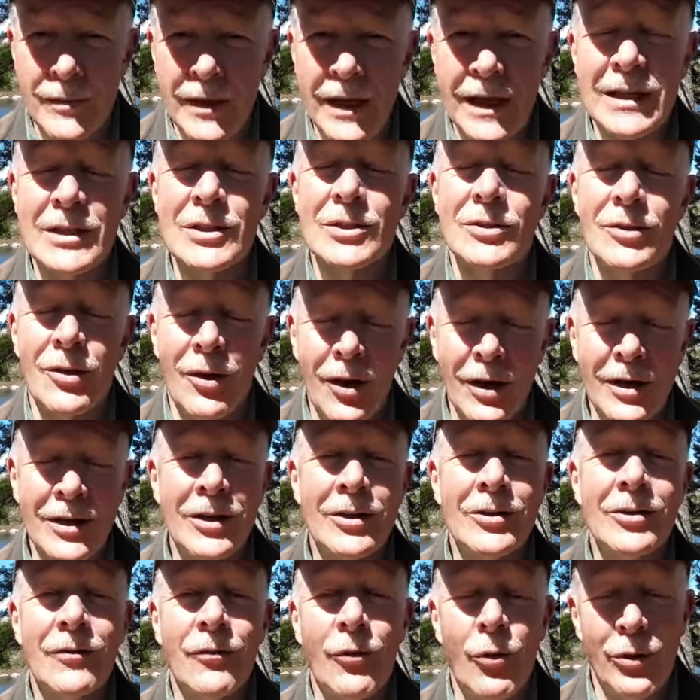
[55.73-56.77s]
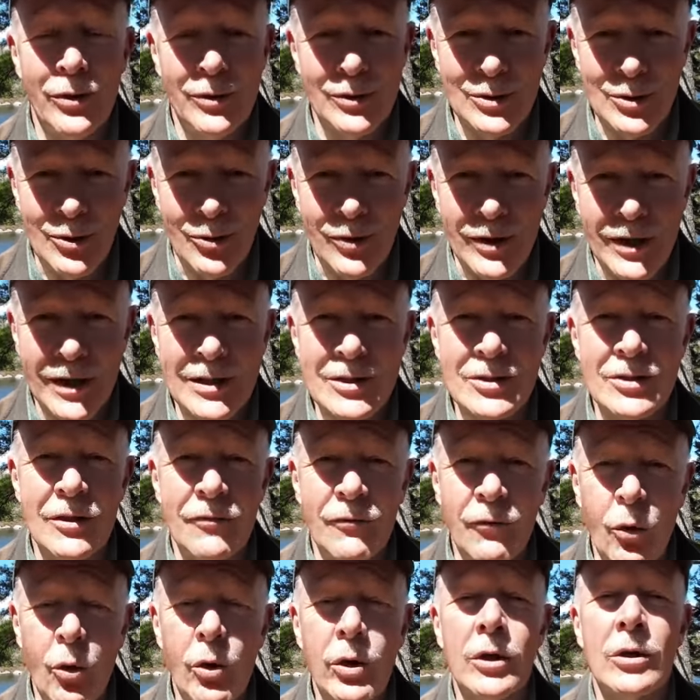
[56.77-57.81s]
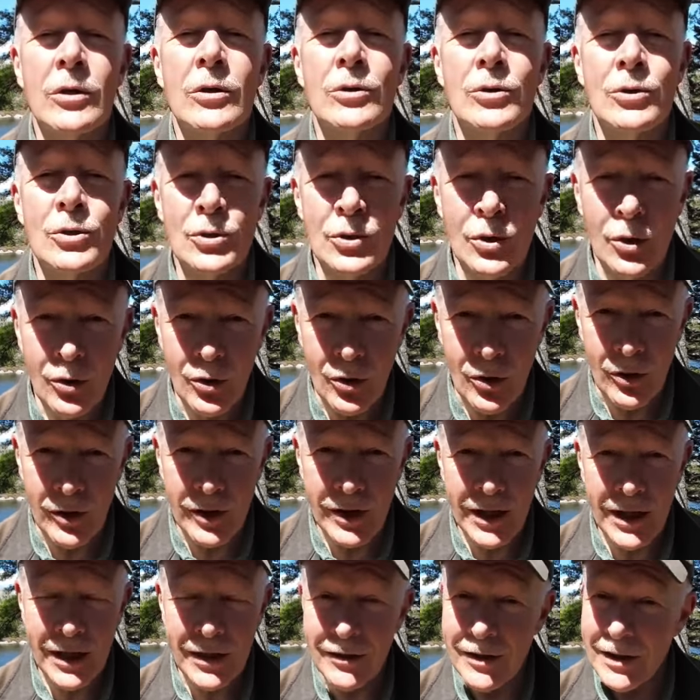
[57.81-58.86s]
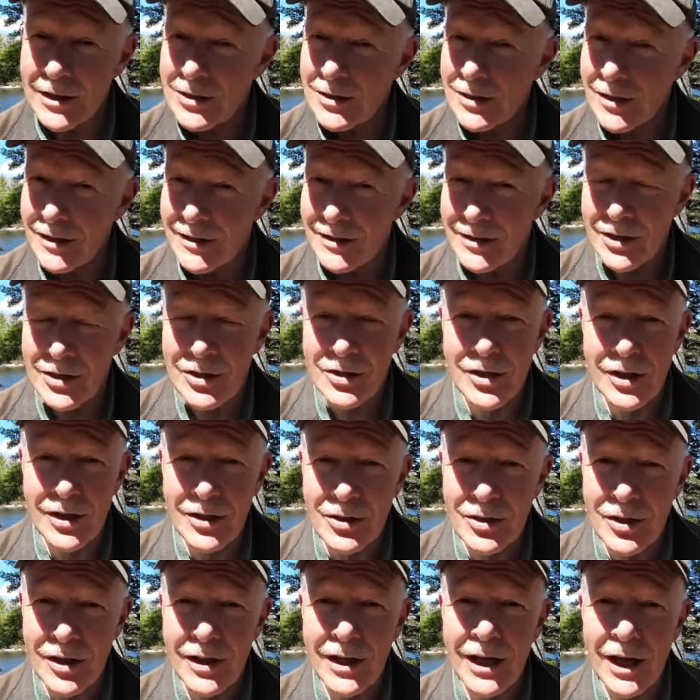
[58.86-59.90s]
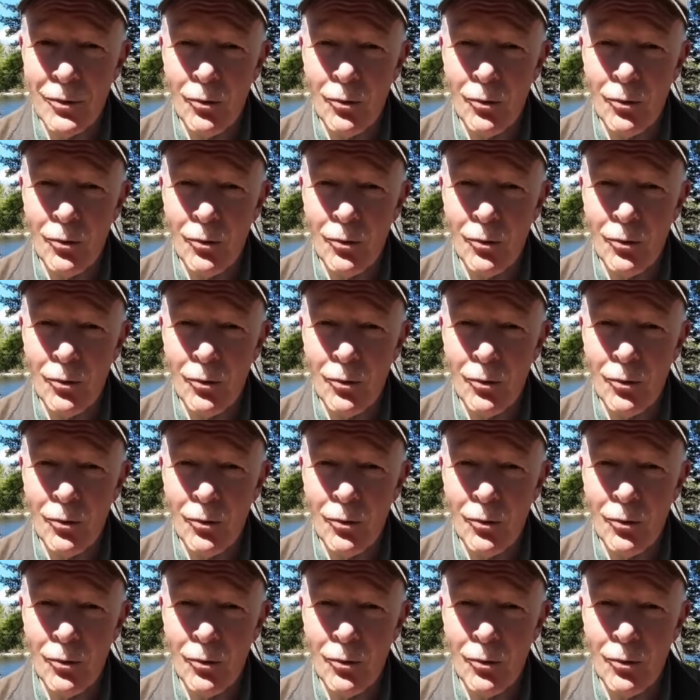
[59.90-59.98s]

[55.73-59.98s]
It's not the Voyageur, it's the Voyageur. And it's a distinction that